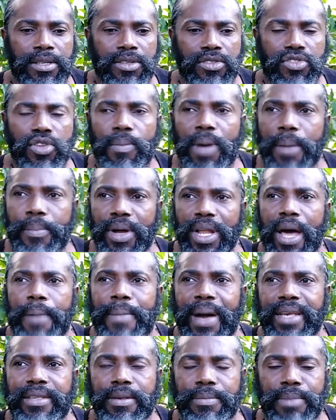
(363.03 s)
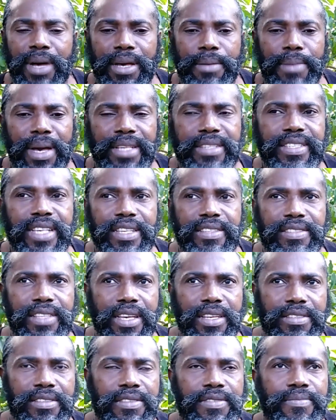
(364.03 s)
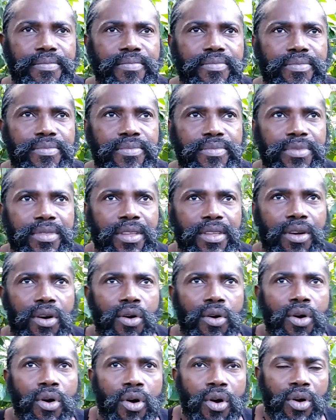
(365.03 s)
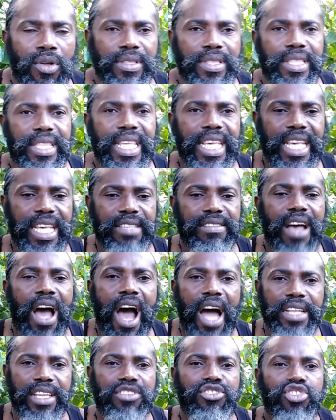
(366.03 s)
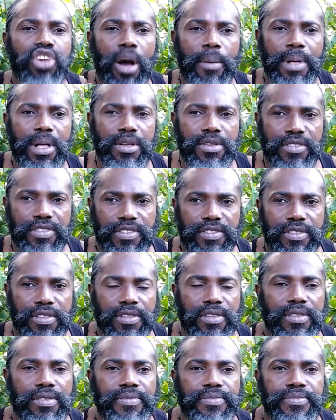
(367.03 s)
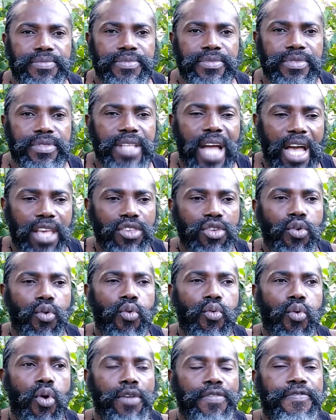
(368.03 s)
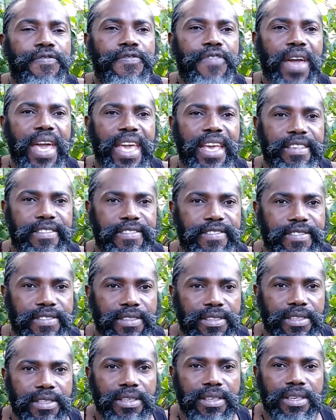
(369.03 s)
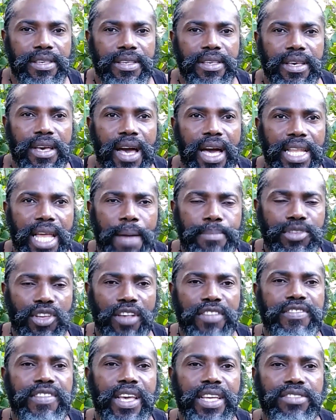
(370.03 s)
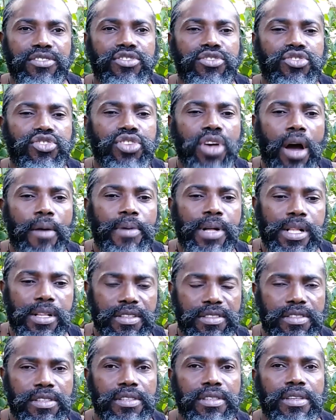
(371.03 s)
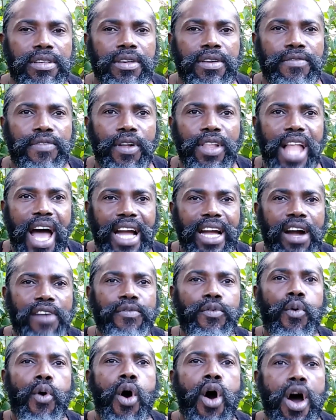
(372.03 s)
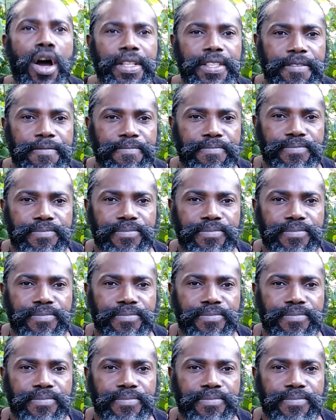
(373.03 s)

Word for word: So my brother, my sisters, these are the troubles that you would face. And I'm just saying troubles for lack of word.